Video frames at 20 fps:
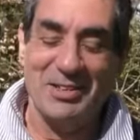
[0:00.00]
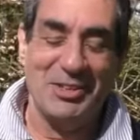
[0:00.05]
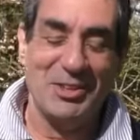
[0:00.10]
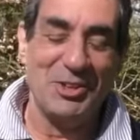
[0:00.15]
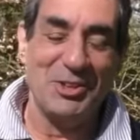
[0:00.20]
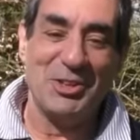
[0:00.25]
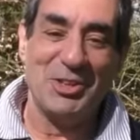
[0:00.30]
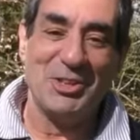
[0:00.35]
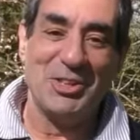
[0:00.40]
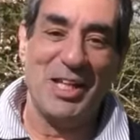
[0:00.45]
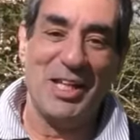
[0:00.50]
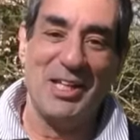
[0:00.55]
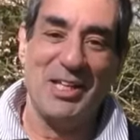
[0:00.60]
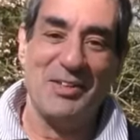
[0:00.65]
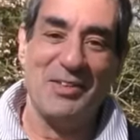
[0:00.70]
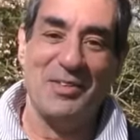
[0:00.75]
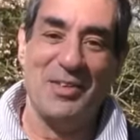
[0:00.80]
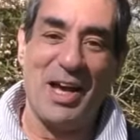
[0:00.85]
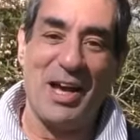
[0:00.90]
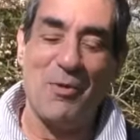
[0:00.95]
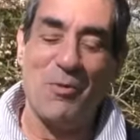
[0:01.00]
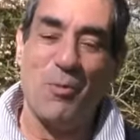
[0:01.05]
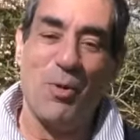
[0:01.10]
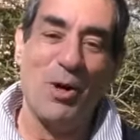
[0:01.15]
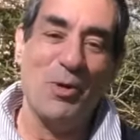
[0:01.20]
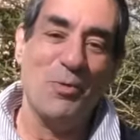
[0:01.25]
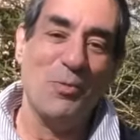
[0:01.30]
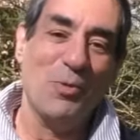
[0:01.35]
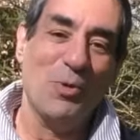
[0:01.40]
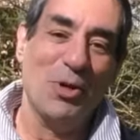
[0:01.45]
just to say, that
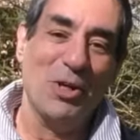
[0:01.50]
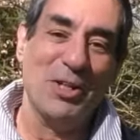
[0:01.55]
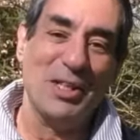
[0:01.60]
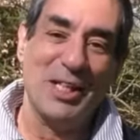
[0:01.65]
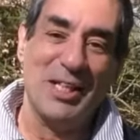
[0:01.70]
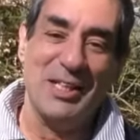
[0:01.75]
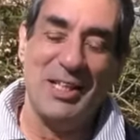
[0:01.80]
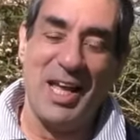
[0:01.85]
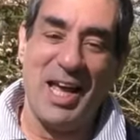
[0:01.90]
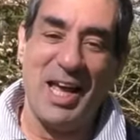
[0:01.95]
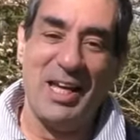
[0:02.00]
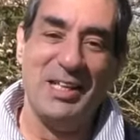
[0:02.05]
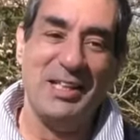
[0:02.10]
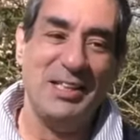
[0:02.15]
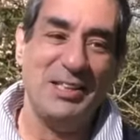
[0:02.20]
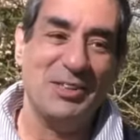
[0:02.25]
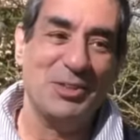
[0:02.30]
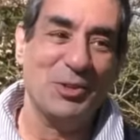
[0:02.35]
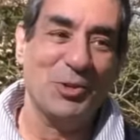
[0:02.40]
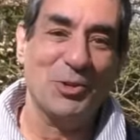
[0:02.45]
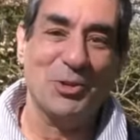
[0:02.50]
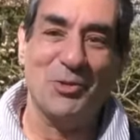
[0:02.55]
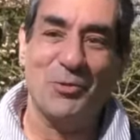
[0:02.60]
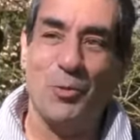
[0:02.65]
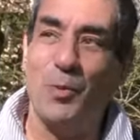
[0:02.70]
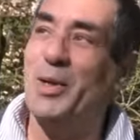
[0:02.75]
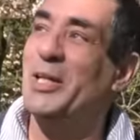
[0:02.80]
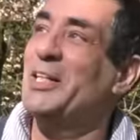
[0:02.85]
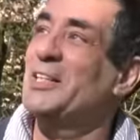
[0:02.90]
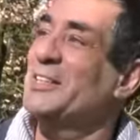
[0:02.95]
won't work in any sort
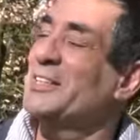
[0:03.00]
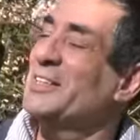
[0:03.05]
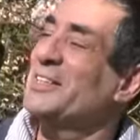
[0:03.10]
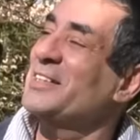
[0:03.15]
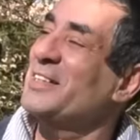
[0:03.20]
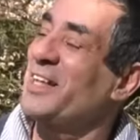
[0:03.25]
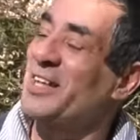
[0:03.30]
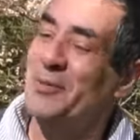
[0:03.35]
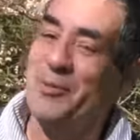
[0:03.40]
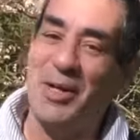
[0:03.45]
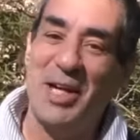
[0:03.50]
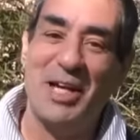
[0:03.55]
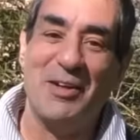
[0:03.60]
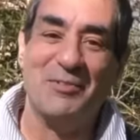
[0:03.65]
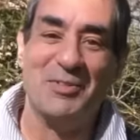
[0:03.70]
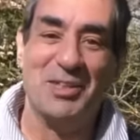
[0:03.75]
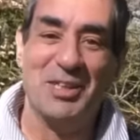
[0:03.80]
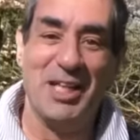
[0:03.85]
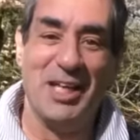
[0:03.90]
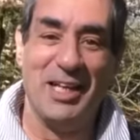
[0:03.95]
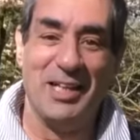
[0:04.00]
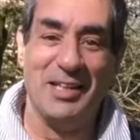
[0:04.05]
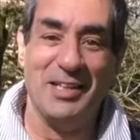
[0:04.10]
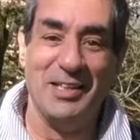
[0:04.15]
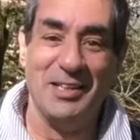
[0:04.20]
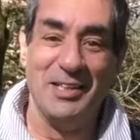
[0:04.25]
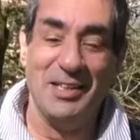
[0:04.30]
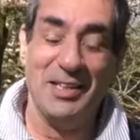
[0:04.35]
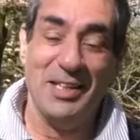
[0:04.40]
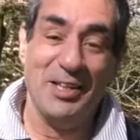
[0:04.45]
of wind like we have today.
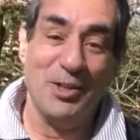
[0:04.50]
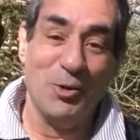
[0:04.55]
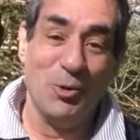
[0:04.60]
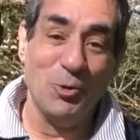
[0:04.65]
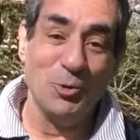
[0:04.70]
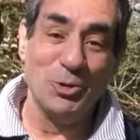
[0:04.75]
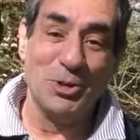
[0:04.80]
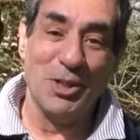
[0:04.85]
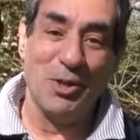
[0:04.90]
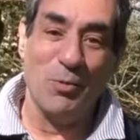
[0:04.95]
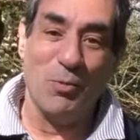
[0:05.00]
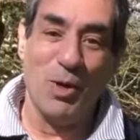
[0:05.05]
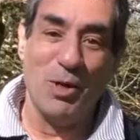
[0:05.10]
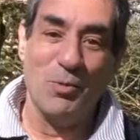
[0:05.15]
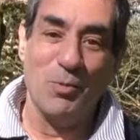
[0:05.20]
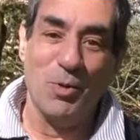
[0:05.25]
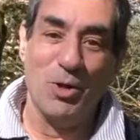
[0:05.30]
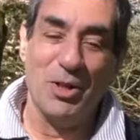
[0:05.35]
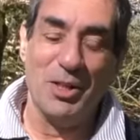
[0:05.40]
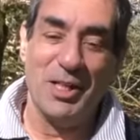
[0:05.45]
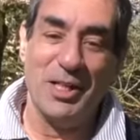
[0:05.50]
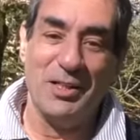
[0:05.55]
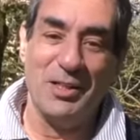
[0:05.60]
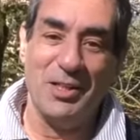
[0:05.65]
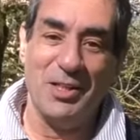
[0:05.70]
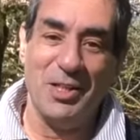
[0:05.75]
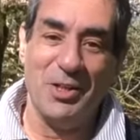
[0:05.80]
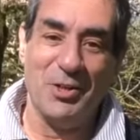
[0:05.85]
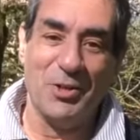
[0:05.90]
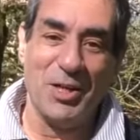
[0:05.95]
It also won't work in
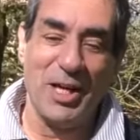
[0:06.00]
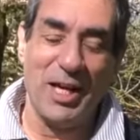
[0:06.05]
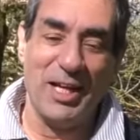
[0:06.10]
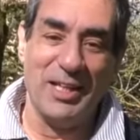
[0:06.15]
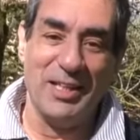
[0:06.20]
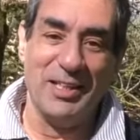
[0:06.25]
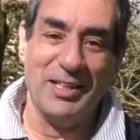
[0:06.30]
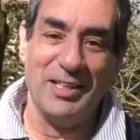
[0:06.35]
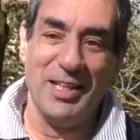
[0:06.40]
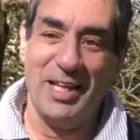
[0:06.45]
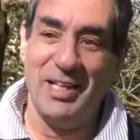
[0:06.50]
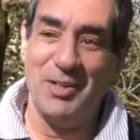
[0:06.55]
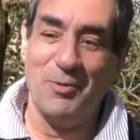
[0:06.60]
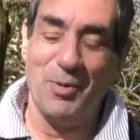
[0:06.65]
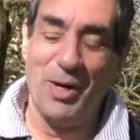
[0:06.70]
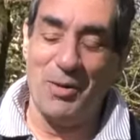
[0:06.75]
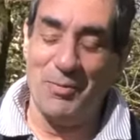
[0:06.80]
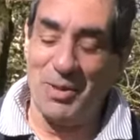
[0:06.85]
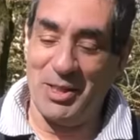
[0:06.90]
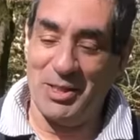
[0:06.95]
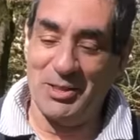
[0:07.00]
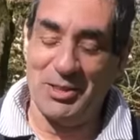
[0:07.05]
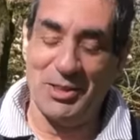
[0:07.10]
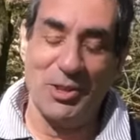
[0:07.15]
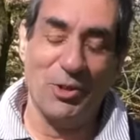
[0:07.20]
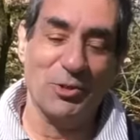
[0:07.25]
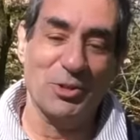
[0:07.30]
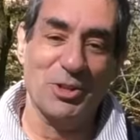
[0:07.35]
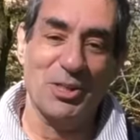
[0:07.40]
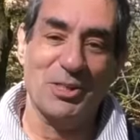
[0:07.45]
the UK anywhere, because
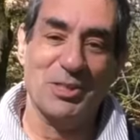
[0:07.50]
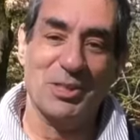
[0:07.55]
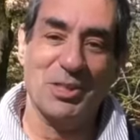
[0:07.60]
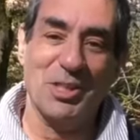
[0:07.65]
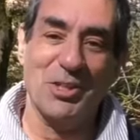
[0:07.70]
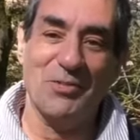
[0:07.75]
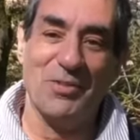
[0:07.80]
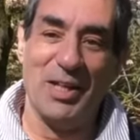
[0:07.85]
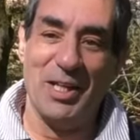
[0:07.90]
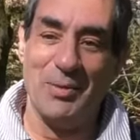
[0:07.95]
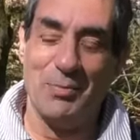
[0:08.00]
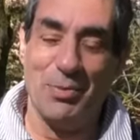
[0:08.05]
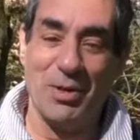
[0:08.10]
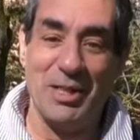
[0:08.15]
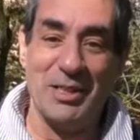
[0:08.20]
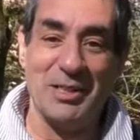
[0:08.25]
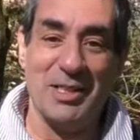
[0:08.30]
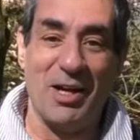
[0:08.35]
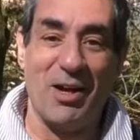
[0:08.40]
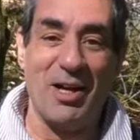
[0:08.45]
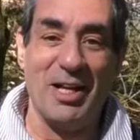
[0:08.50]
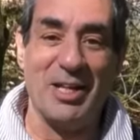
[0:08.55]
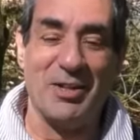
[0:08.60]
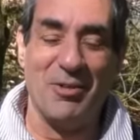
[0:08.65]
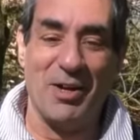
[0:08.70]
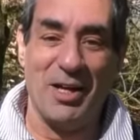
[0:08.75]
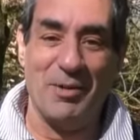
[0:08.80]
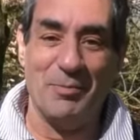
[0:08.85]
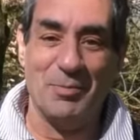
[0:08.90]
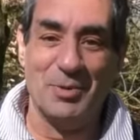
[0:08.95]
the Ordnance Survey print
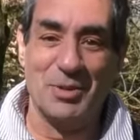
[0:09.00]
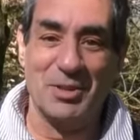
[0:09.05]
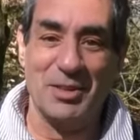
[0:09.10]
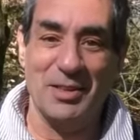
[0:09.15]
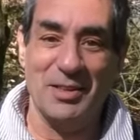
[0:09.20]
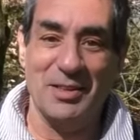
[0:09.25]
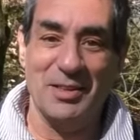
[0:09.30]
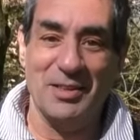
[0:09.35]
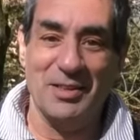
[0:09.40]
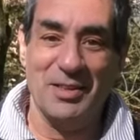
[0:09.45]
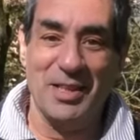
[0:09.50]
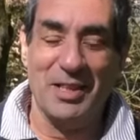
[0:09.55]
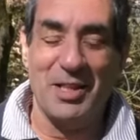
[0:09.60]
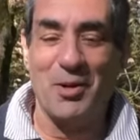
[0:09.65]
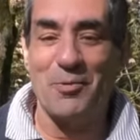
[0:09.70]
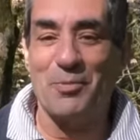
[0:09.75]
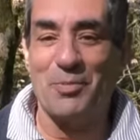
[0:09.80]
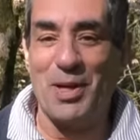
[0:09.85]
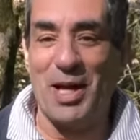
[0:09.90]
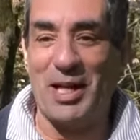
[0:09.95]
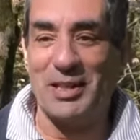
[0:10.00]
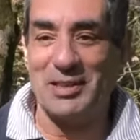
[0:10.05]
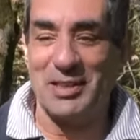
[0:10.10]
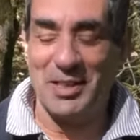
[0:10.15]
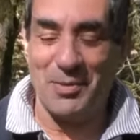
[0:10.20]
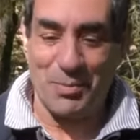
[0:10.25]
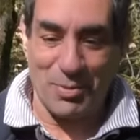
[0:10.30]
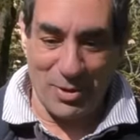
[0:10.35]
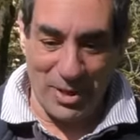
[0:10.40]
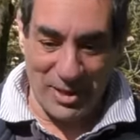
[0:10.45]
diagrams. They don't
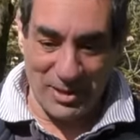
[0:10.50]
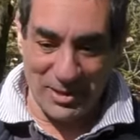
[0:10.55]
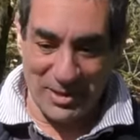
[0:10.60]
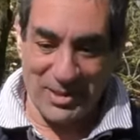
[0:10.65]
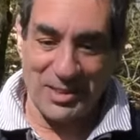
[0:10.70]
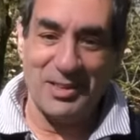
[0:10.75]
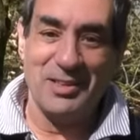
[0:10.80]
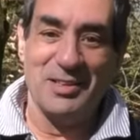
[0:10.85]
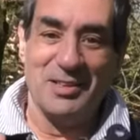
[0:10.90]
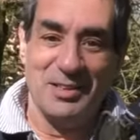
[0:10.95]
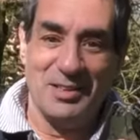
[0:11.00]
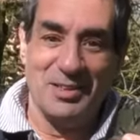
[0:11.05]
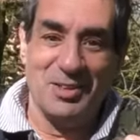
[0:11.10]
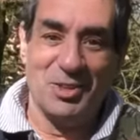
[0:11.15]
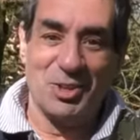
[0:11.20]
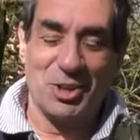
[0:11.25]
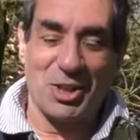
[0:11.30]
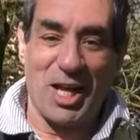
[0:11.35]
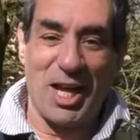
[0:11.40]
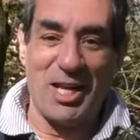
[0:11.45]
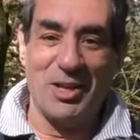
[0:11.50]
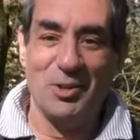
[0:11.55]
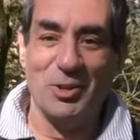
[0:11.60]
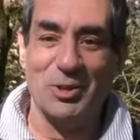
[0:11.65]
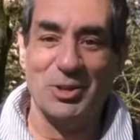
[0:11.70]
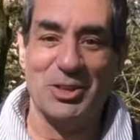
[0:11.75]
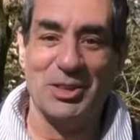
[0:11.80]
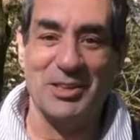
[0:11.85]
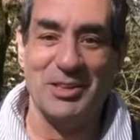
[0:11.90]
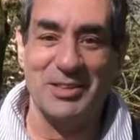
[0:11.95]
actually print
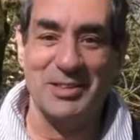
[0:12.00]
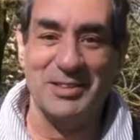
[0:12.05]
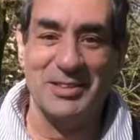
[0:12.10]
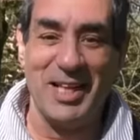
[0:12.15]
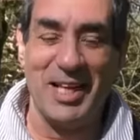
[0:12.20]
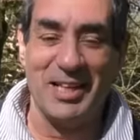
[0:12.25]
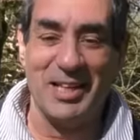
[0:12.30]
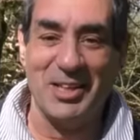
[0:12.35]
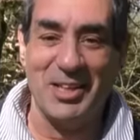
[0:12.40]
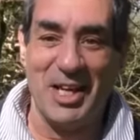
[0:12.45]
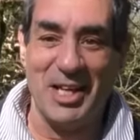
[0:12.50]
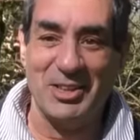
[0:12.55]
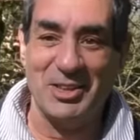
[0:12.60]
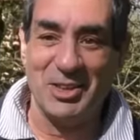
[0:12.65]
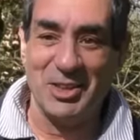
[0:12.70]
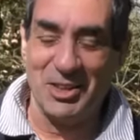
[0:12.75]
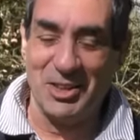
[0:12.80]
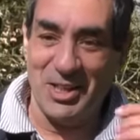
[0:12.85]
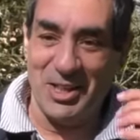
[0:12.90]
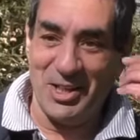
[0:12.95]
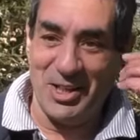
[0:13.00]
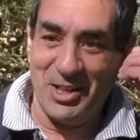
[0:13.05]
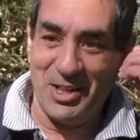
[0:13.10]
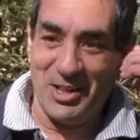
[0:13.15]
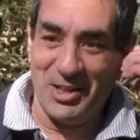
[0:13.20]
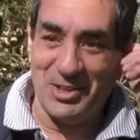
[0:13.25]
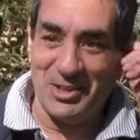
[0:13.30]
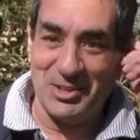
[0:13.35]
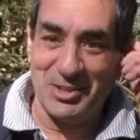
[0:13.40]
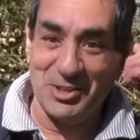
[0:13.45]
scaled declination
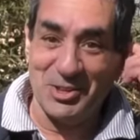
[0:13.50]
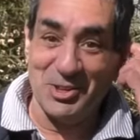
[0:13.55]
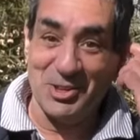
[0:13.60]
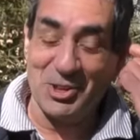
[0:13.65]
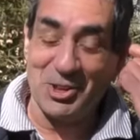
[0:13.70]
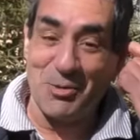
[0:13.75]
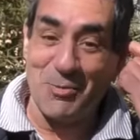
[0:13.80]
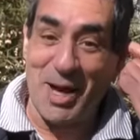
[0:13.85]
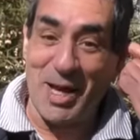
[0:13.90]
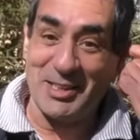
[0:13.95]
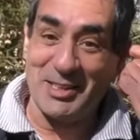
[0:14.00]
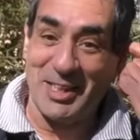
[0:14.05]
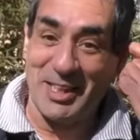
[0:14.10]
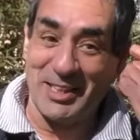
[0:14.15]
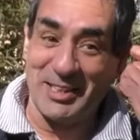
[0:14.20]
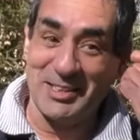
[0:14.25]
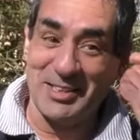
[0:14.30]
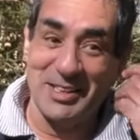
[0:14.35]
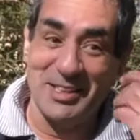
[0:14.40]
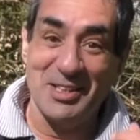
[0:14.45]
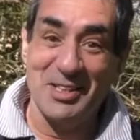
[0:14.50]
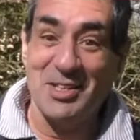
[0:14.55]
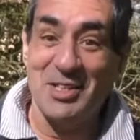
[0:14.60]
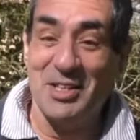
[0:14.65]
schematics.